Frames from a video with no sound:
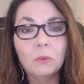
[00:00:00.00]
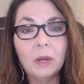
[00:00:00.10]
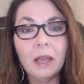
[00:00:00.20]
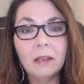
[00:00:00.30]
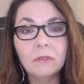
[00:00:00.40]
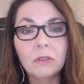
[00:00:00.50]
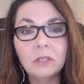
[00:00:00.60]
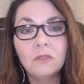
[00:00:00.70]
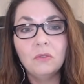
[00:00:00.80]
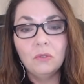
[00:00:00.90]
Whatever
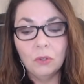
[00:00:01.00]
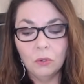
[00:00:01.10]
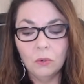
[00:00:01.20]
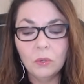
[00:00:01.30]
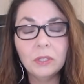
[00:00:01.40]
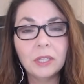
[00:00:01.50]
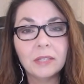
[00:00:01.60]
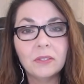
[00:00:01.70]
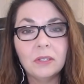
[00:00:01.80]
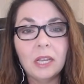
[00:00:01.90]
this new
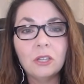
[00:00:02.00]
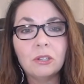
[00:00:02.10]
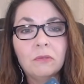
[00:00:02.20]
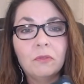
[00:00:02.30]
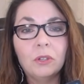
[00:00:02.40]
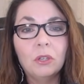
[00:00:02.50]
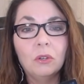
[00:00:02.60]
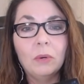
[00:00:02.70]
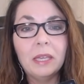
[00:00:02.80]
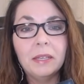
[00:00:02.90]
destination for
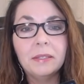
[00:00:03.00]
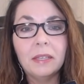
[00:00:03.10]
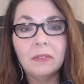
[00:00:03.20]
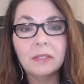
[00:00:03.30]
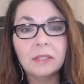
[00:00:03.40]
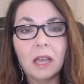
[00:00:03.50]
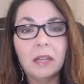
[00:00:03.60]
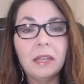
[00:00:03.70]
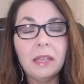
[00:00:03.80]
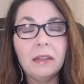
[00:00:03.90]
you is in the
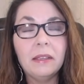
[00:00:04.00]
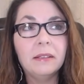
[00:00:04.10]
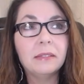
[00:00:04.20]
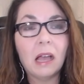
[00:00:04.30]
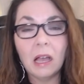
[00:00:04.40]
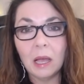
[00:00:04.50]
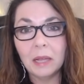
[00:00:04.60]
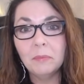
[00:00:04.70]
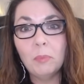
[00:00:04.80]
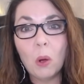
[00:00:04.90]
sun, it is
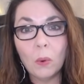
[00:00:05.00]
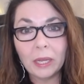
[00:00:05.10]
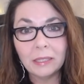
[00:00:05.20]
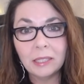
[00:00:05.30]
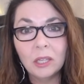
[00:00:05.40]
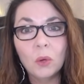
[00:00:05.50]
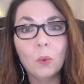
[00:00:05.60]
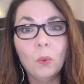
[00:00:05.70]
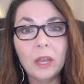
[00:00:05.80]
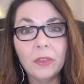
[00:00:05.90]
on point
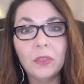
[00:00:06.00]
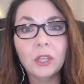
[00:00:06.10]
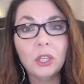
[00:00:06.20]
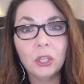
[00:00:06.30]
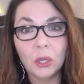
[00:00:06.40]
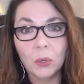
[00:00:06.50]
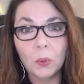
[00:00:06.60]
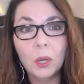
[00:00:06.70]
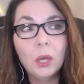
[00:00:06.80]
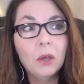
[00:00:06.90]
with you.
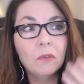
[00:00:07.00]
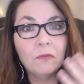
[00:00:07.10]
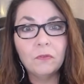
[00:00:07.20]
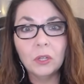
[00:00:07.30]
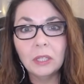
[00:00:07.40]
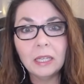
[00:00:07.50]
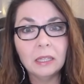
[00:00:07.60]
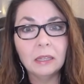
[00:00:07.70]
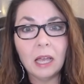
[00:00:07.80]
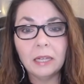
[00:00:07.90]
Fully
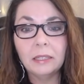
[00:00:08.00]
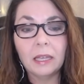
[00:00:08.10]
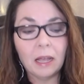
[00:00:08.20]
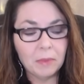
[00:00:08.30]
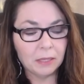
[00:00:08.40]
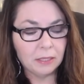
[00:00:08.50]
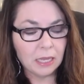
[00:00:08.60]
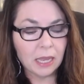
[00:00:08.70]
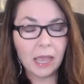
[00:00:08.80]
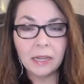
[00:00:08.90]
aligned. Like, I'm not
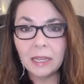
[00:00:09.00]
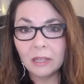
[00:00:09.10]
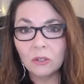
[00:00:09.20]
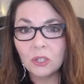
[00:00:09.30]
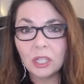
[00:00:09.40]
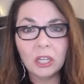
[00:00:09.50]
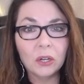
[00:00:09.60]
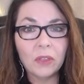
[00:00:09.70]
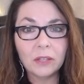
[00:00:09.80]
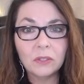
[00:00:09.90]
seeing any energy
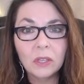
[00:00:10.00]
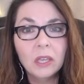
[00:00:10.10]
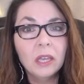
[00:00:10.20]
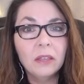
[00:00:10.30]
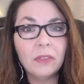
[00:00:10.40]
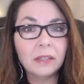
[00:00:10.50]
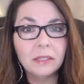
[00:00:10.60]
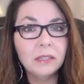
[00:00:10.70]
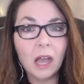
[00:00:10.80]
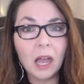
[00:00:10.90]
here that's
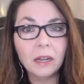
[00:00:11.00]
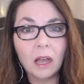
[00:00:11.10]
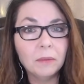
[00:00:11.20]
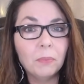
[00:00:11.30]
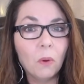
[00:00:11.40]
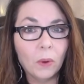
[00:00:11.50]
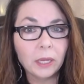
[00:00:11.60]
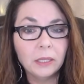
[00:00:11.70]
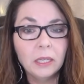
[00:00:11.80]
not on point.